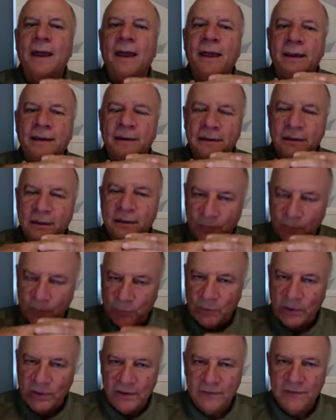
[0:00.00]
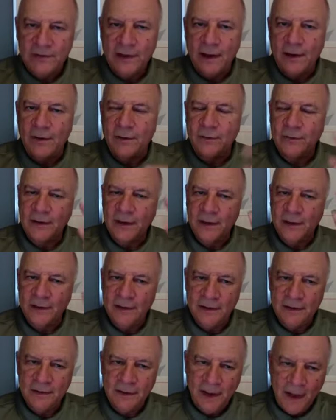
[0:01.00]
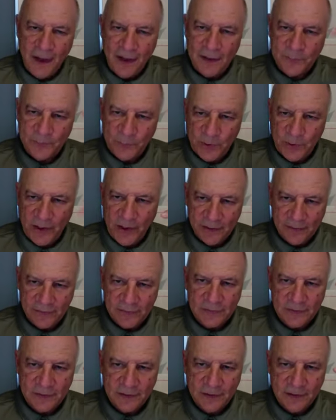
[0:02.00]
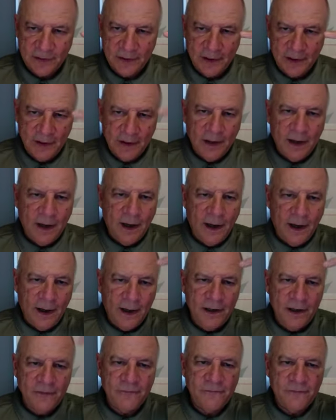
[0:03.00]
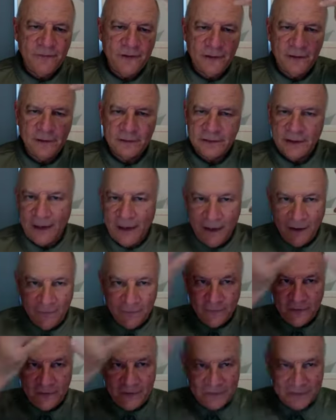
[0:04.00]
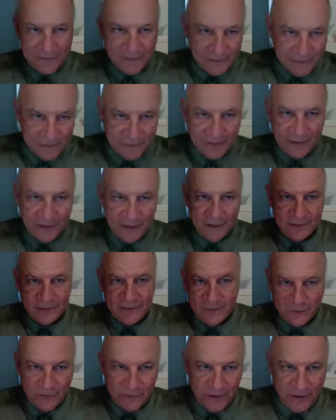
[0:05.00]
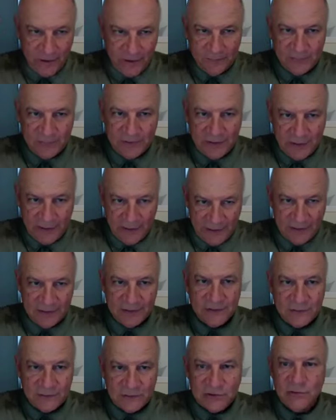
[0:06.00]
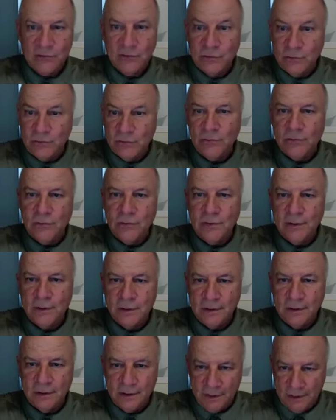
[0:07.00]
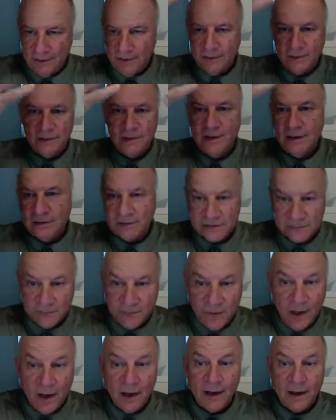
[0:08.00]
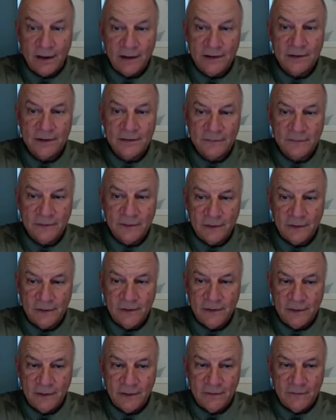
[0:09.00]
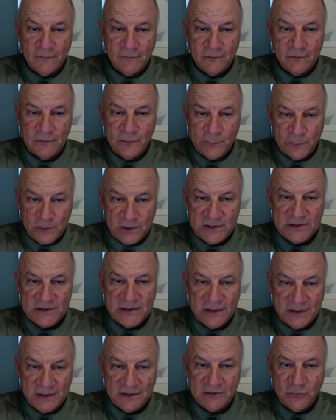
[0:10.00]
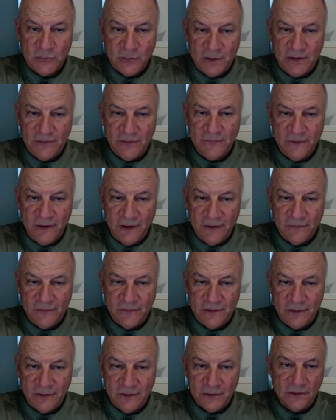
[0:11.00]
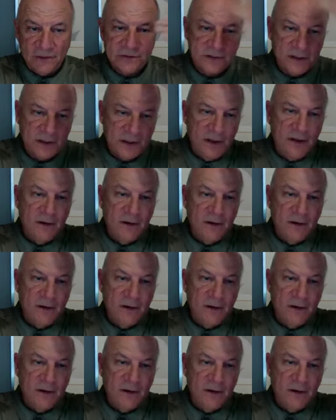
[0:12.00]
and breathed out. And in that breath, I felt everything that I'd crammed into this mind for the preceding 25 years